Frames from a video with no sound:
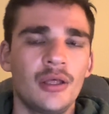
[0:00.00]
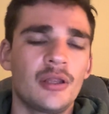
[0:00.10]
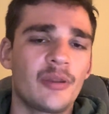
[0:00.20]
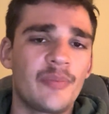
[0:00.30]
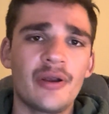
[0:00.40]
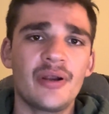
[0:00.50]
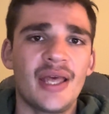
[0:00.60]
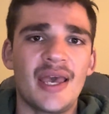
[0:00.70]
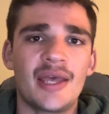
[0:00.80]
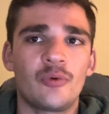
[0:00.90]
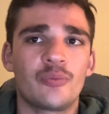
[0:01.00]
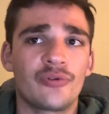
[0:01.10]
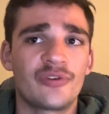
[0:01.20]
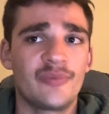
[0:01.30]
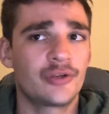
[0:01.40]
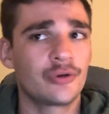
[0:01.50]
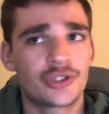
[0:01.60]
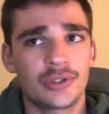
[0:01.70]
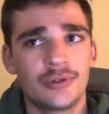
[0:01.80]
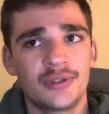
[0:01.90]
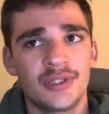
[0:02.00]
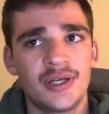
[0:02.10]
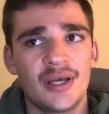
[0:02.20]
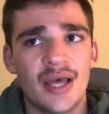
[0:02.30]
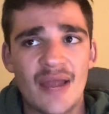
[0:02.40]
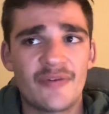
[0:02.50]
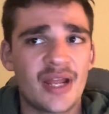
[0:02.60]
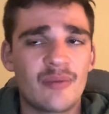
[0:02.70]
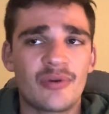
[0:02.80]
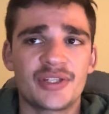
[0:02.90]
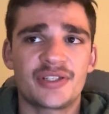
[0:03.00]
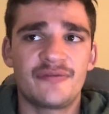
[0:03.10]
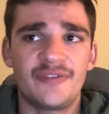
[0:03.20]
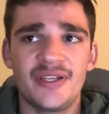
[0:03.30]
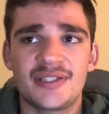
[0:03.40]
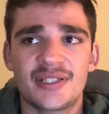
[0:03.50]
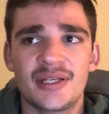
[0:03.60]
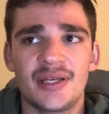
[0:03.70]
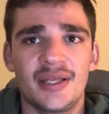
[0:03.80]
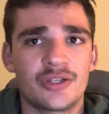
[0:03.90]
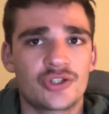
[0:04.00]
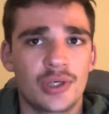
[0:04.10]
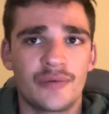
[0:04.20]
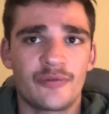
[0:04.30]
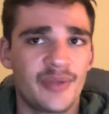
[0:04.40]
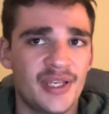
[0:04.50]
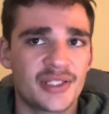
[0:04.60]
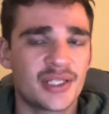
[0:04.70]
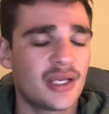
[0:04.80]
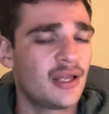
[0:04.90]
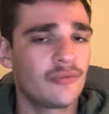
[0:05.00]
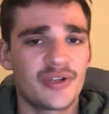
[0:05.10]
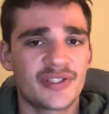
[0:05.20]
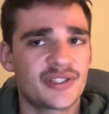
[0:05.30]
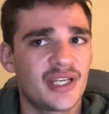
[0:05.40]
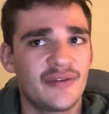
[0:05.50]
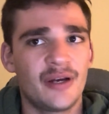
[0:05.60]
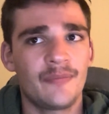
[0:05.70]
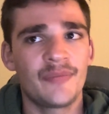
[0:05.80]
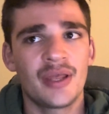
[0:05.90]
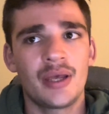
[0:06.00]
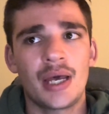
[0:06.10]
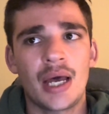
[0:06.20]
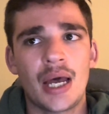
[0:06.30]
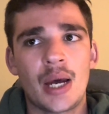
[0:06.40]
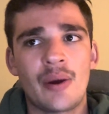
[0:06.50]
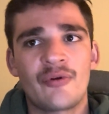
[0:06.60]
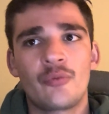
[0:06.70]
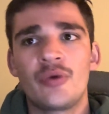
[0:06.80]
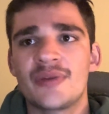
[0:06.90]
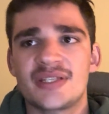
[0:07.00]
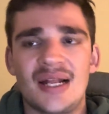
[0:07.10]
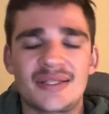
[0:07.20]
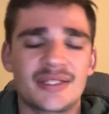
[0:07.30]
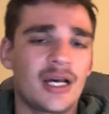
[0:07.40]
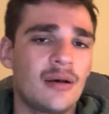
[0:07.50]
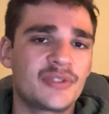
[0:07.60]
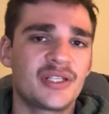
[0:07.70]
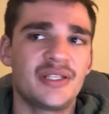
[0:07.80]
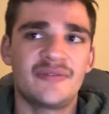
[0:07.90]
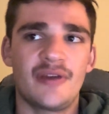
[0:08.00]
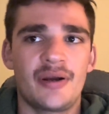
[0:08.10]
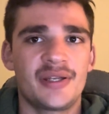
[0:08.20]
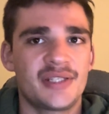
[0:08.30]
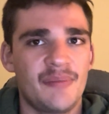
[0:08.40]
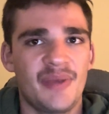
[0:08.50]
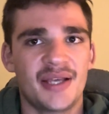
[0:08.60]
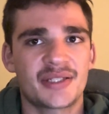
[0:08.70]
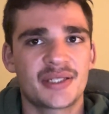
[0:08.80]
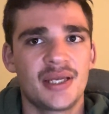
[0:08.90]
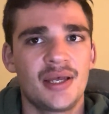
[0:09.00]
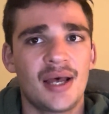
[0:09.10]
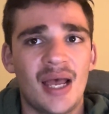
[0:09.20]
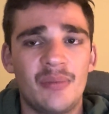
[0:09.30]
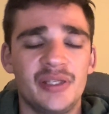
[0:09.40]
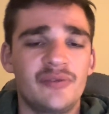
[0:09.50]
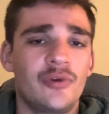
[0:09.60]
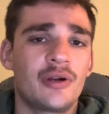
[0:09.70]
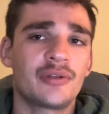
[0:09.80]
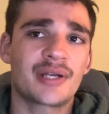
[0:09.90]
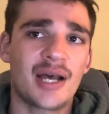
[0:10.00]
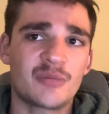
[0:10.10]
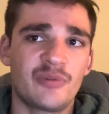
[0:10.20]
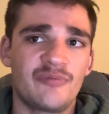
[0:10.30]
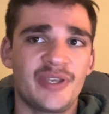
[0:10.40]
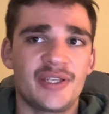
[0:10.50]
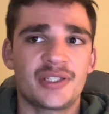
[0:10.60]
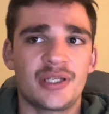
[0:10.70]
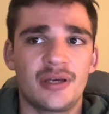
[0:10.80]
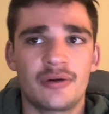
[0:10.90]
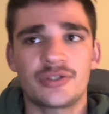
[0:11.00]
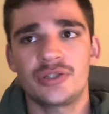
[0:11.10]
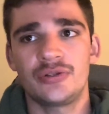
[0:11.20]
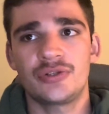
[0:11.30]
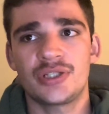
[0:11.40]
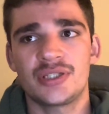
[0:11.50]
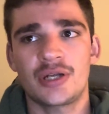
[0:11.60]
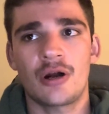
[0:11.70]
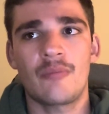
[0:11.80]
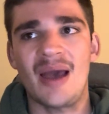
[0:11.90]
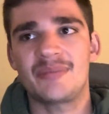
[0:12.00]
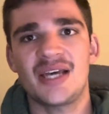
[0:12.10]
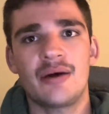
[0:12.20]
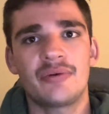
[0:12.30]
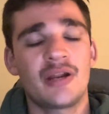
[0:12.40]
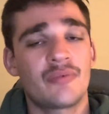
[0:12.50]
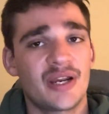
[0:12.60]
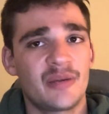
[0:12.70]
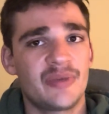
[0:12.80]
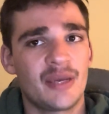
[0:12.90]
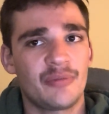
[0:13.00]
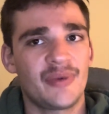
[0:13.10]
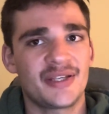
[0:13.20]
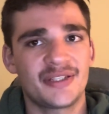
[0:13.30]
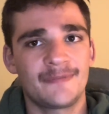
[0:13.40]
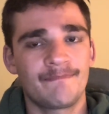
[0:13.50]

The period ahead will prove to be crucial. Every day brings defeats in the struggle for peace and reasons to give up. However, we must not succumb to these various setbacks. I believe we are on the cusp of peace, and our solutions are mapped out and ready to be implemented.